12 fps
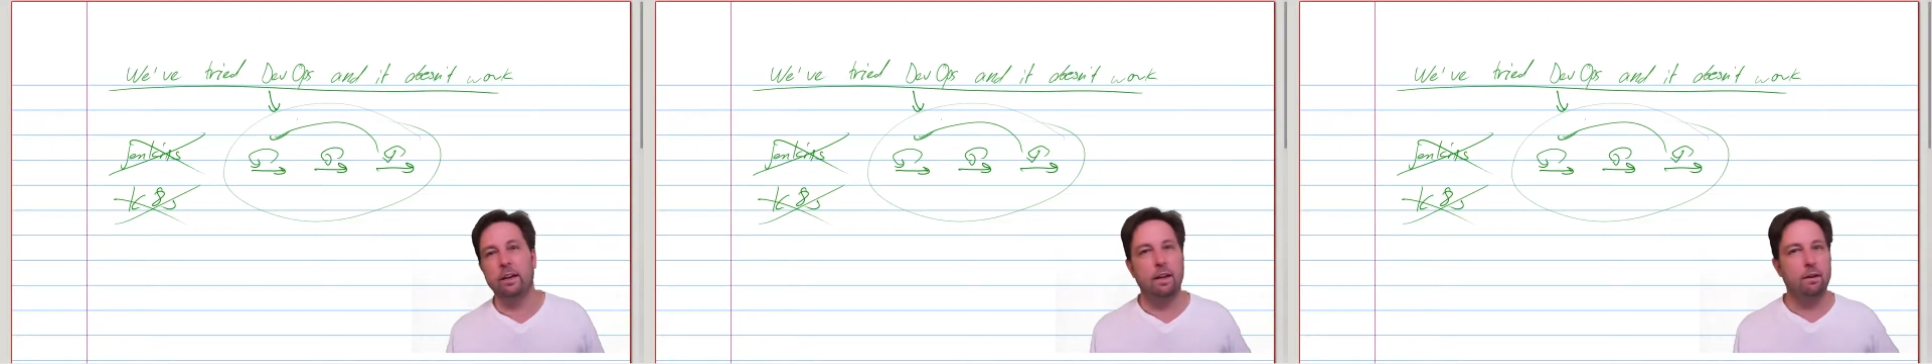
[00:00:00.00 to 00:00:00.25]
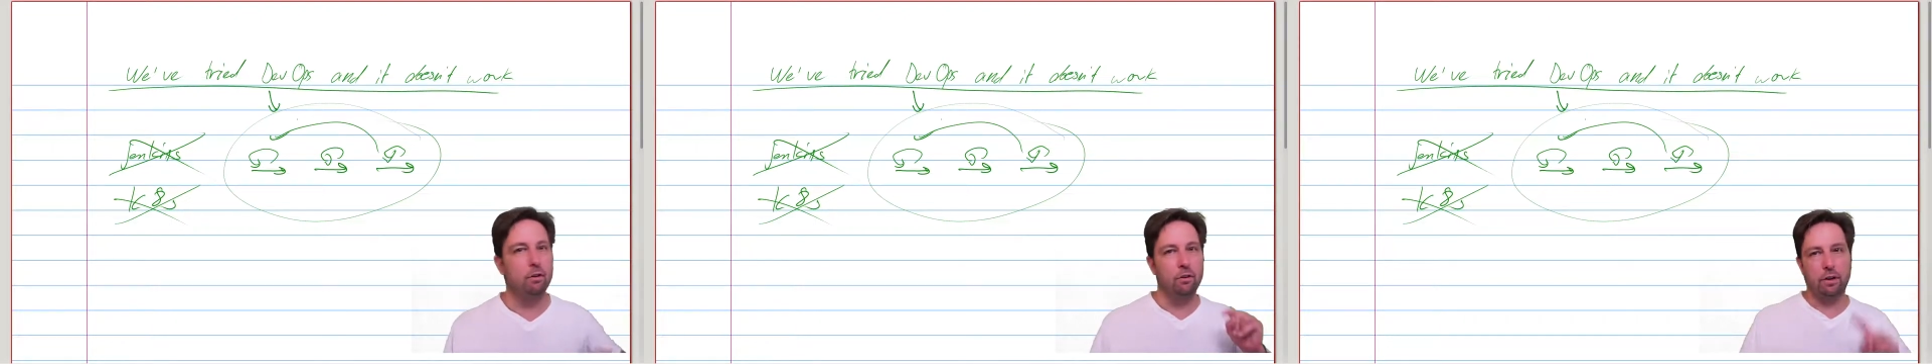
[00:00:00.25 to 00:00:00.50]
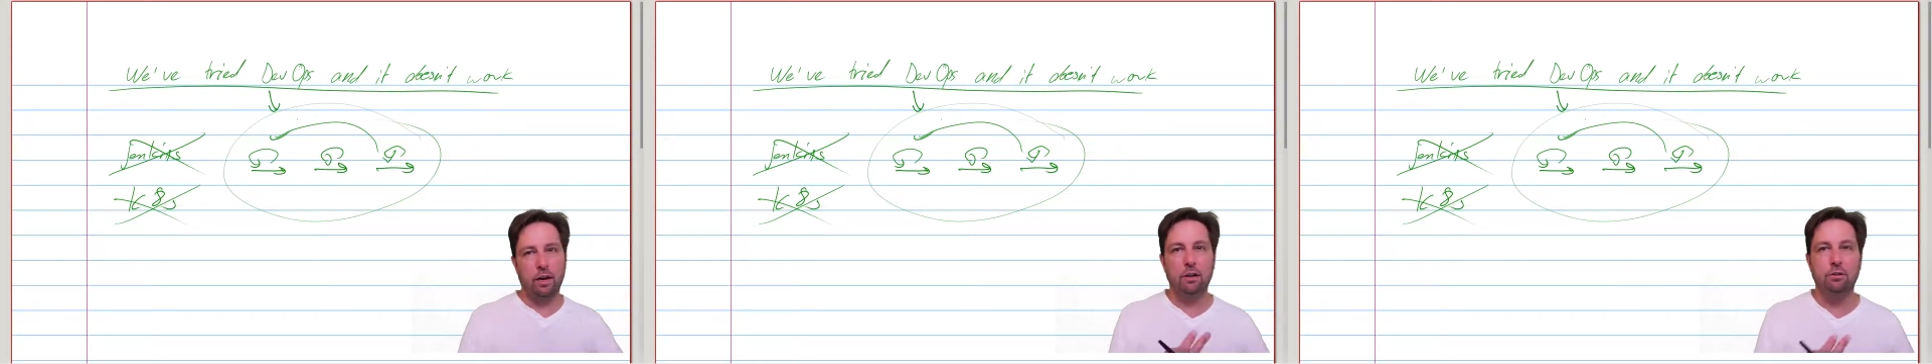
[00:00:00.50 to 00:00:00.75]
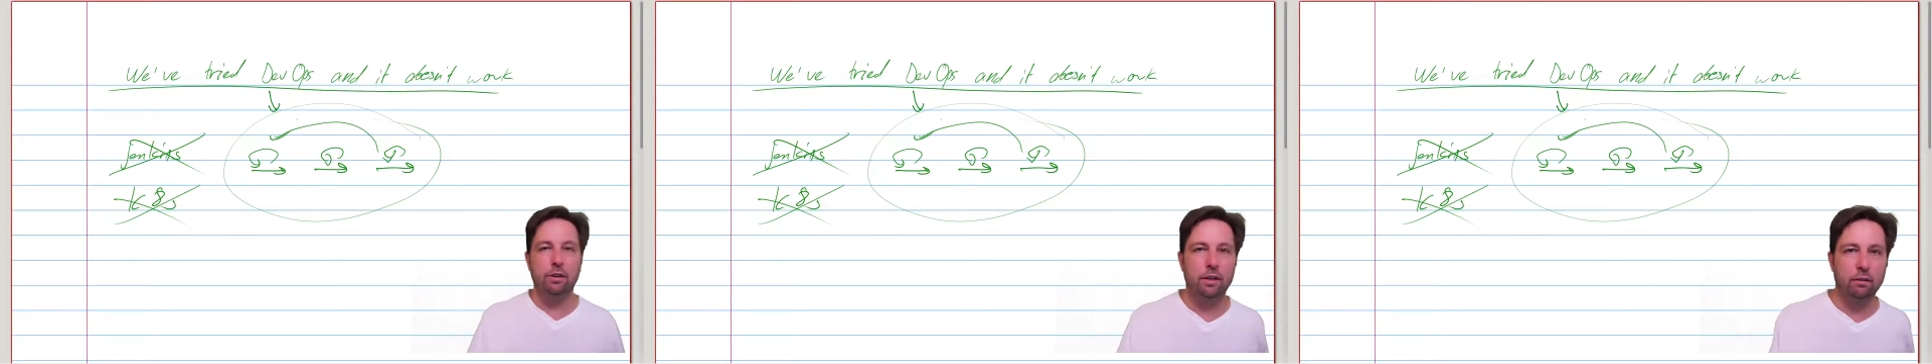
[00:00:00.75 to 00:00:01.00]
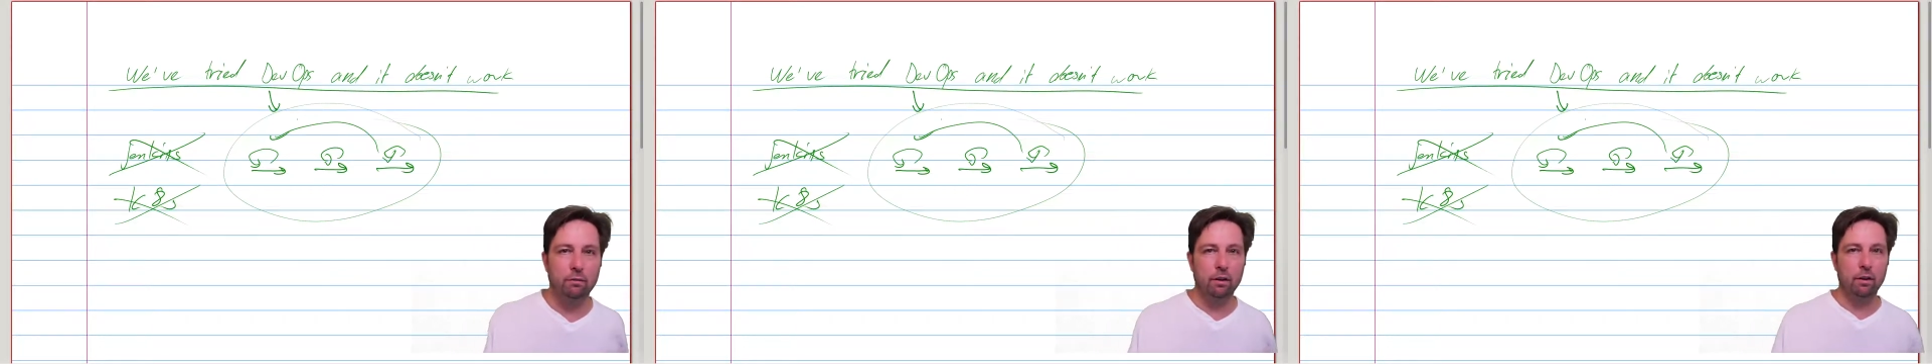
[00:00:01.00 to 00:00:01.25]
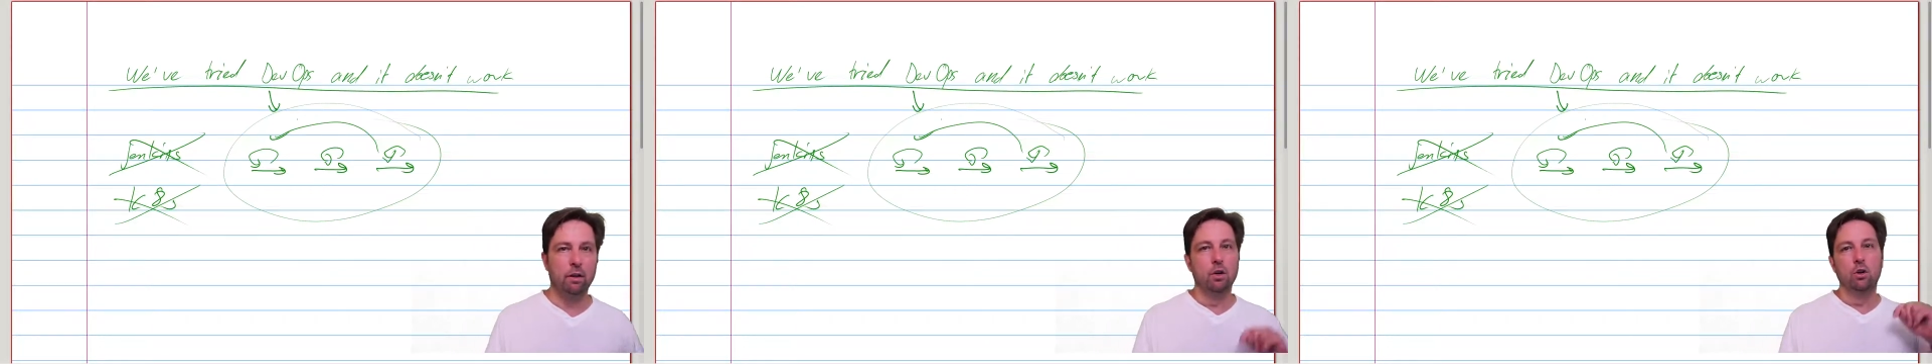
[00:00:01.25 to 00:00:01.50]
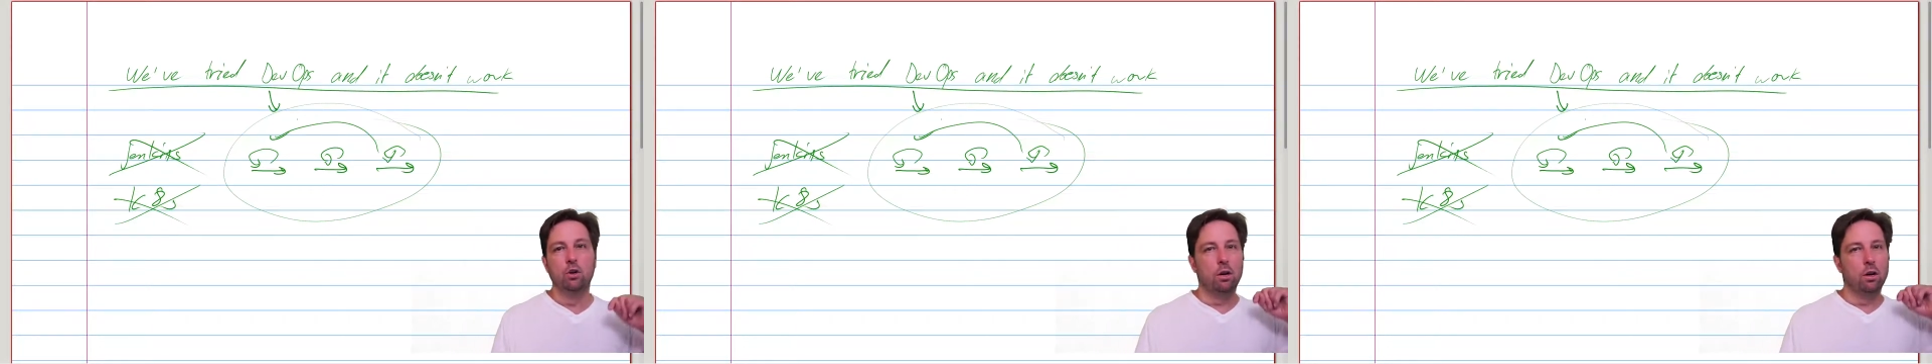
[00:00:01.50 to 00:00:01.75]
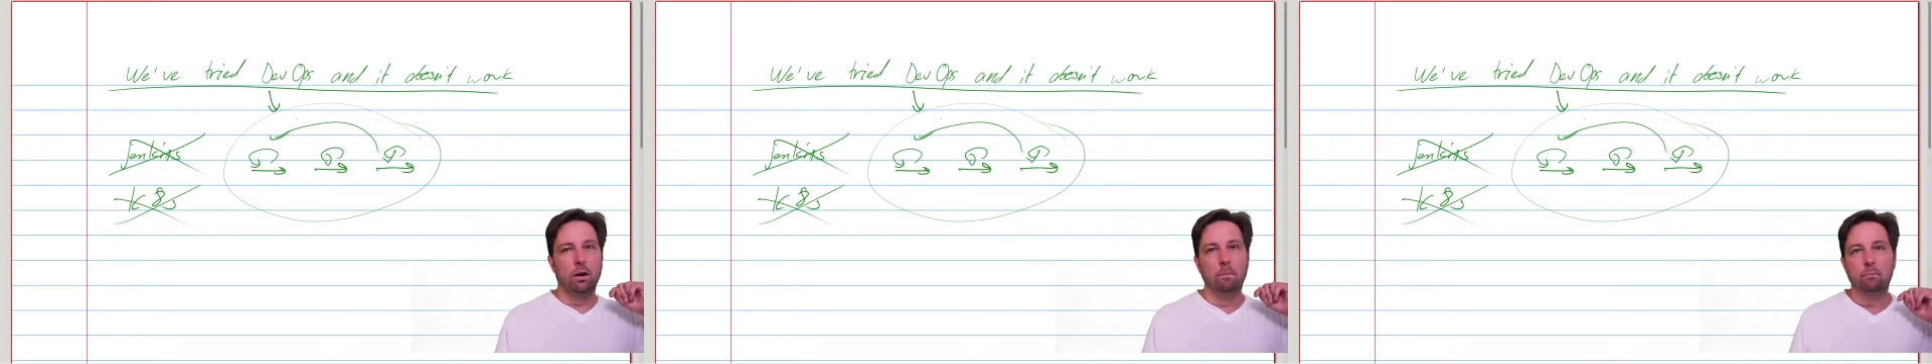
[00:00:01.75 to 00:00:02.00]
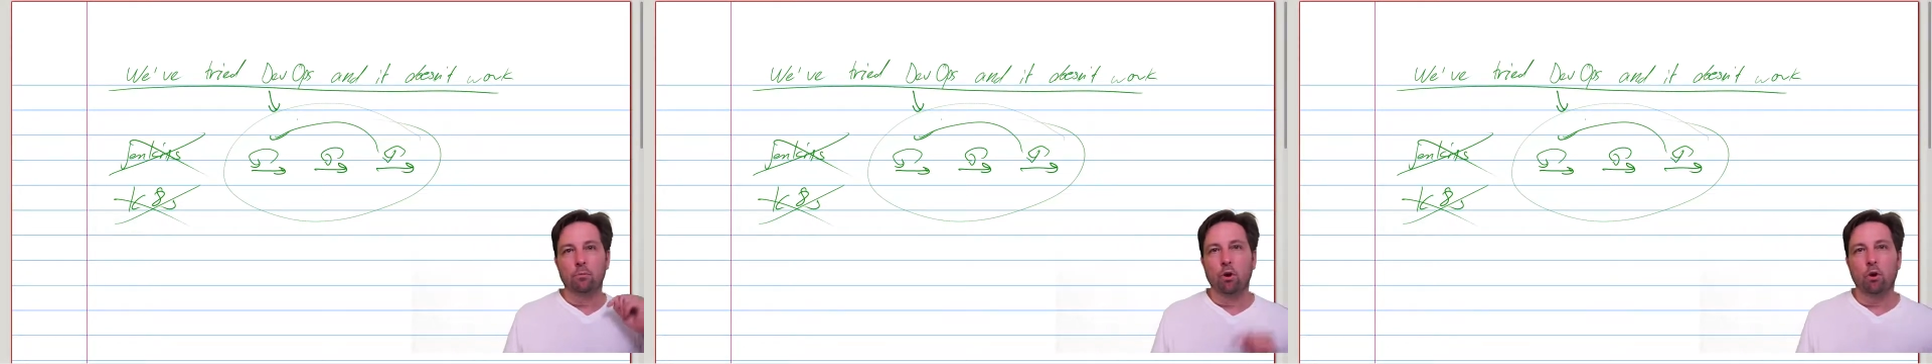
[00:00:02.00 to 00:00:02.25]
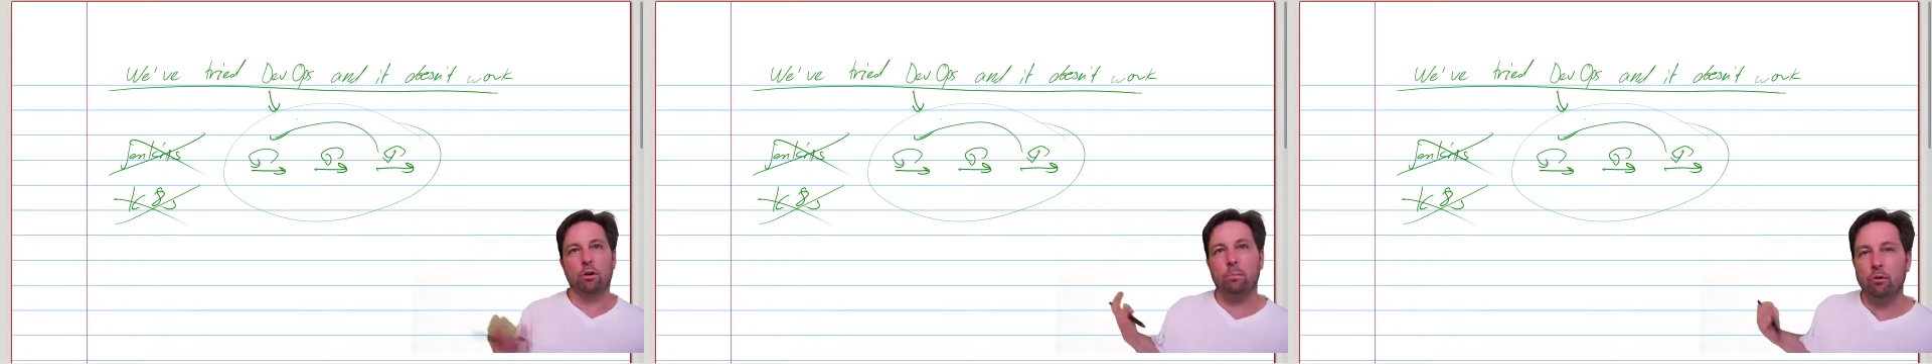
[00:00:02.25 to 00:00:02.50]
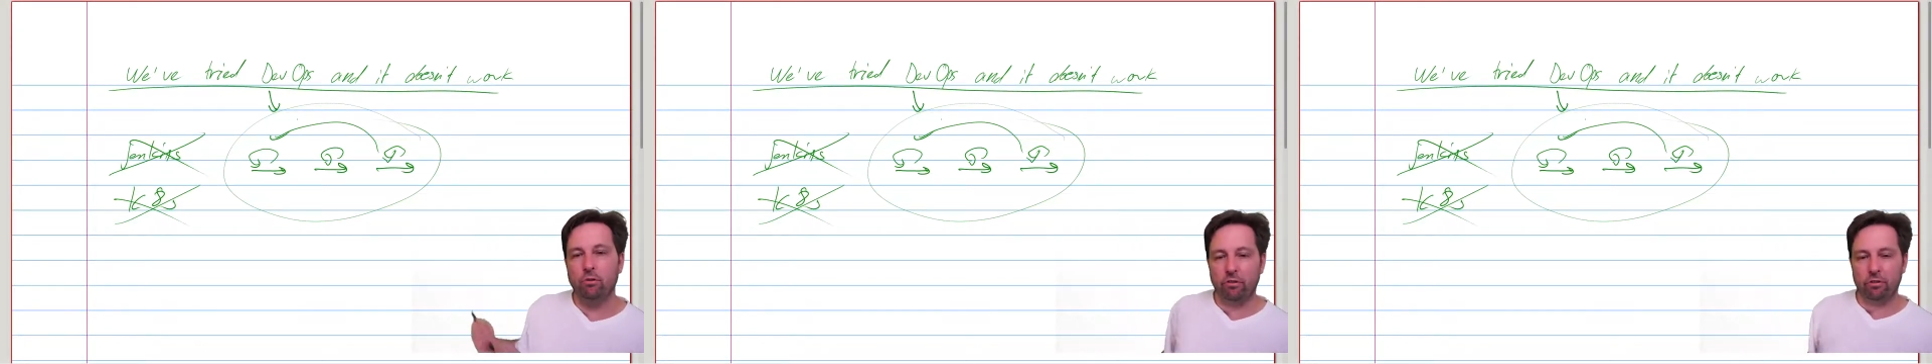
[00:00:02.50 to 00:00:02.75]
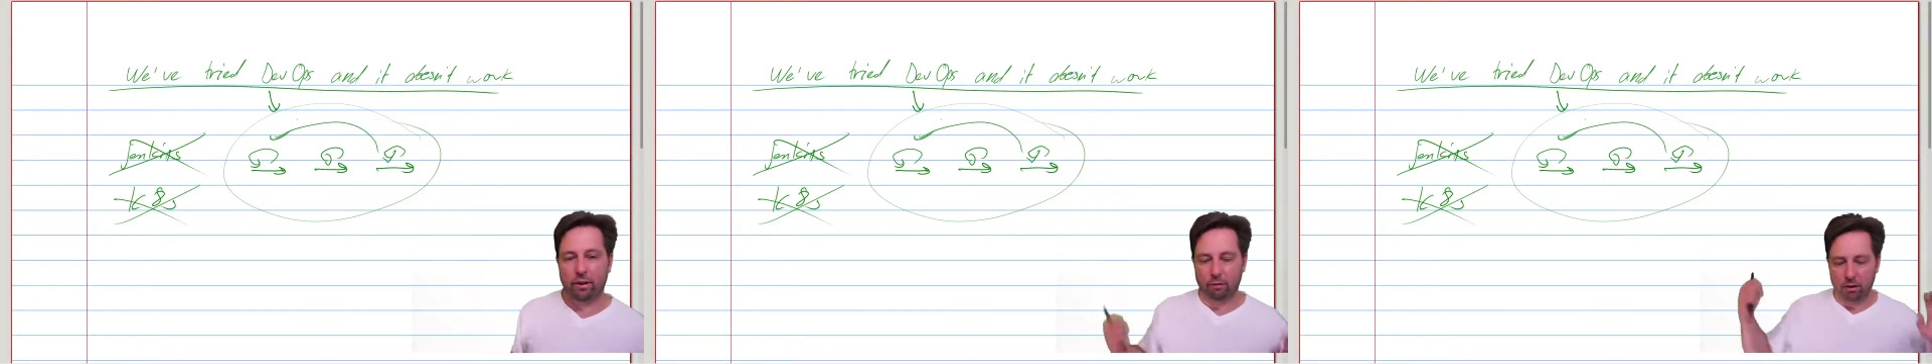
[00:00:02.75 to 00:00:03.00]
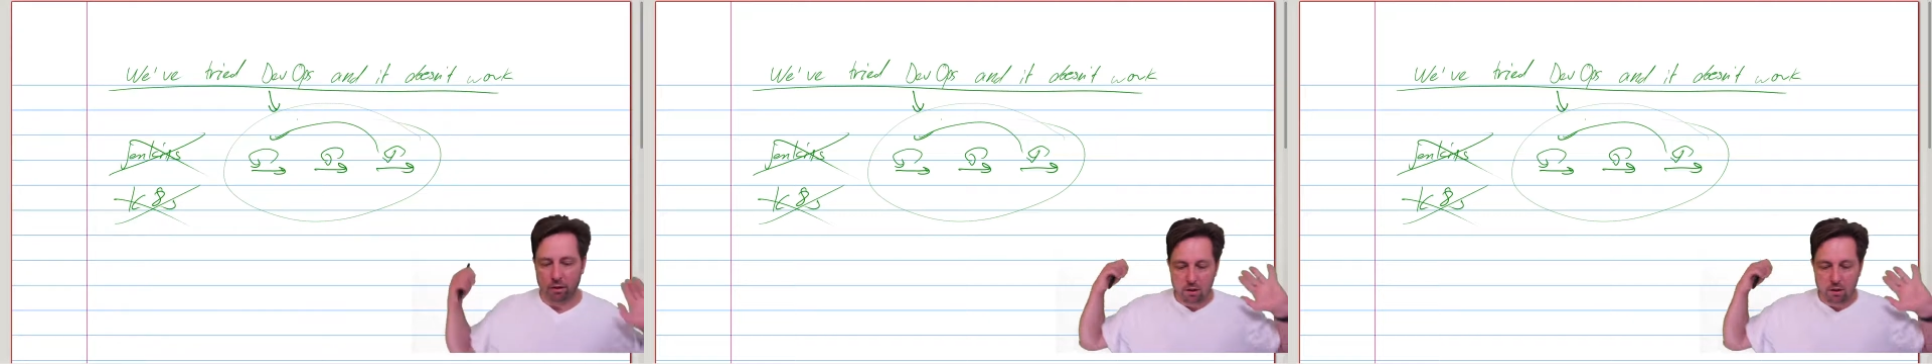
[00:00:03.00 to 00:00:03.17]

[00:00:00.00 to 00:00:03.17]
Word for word: level, on a cultural level, uh, on a process level,